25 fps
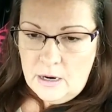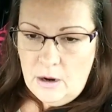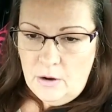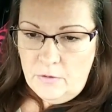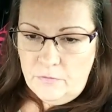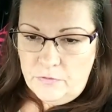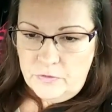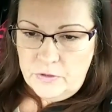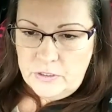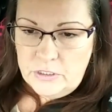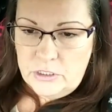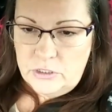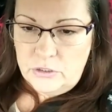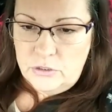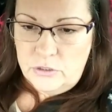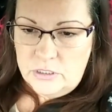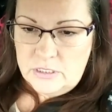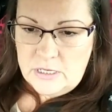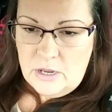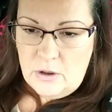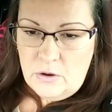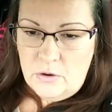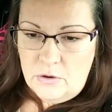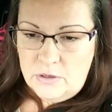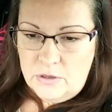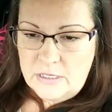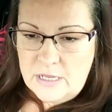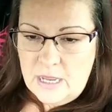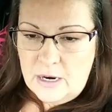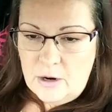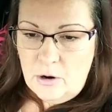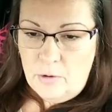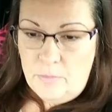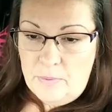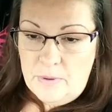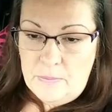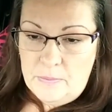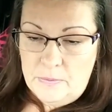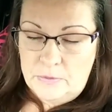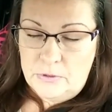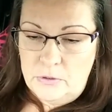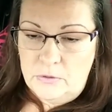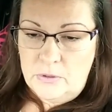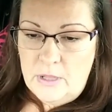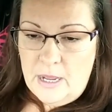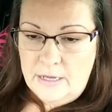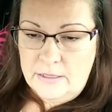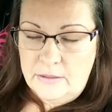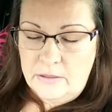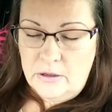hopefully she'll sell, because I know people do
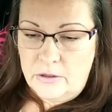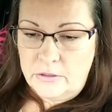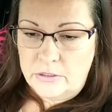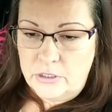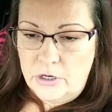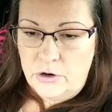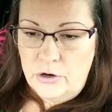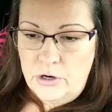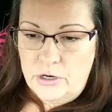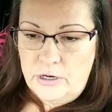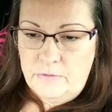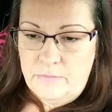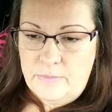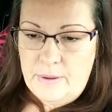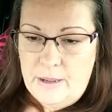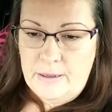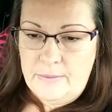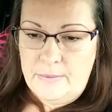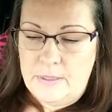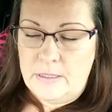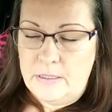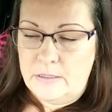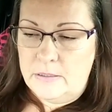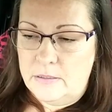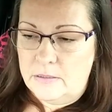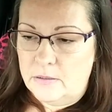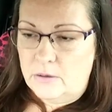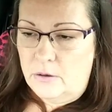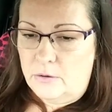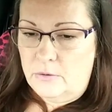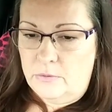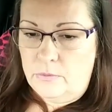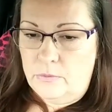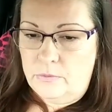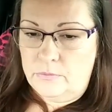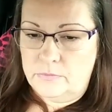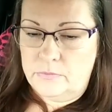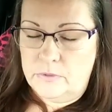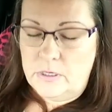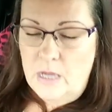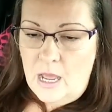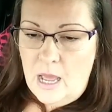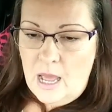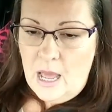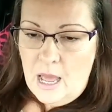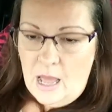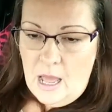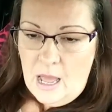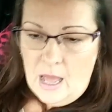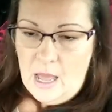like the alternative babies, so
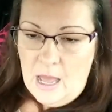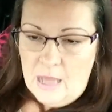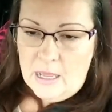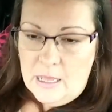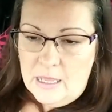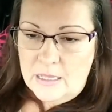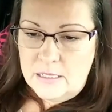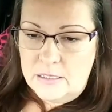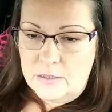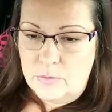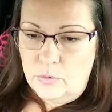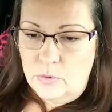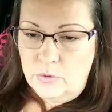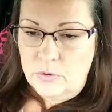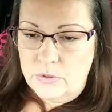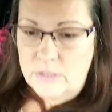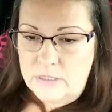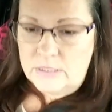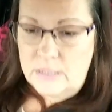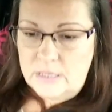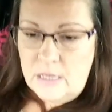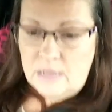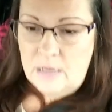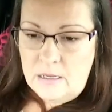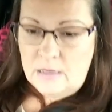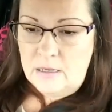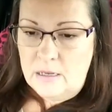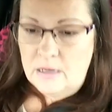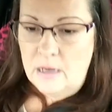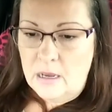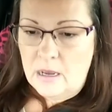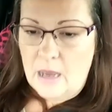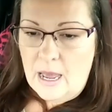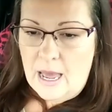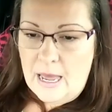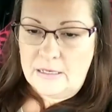I guess we'll see.